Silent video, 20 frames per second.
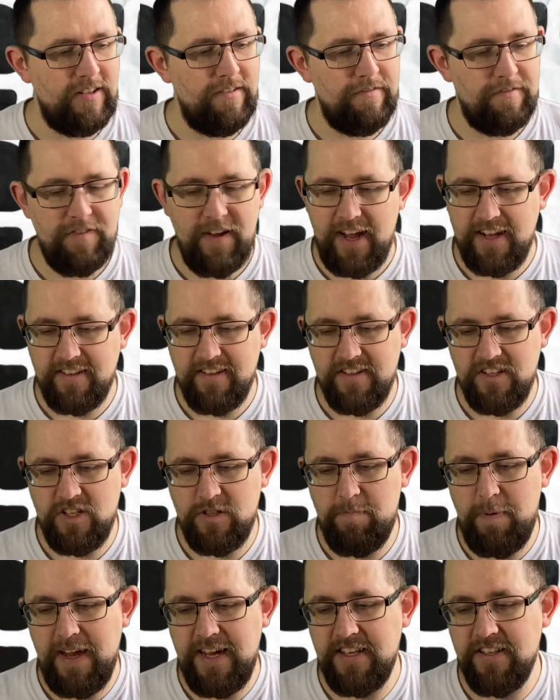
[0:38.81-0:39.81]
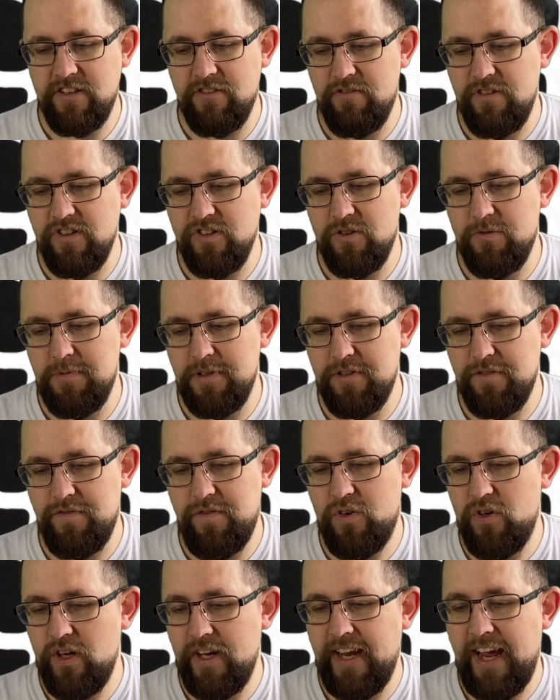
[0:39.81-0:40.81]
In fact, a spacer is almost
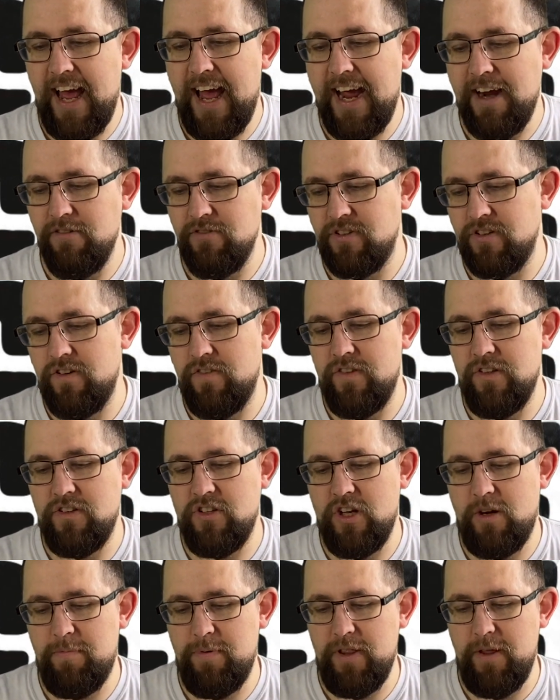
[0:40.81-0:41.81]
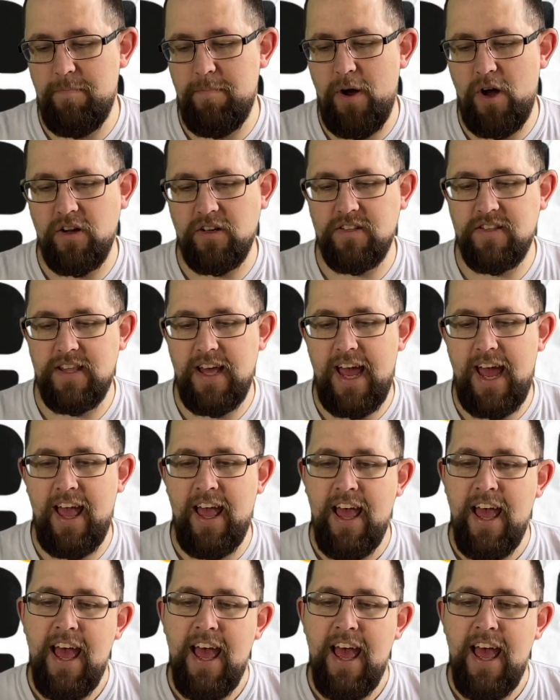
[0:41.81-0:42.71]
falling out of the top of the box there.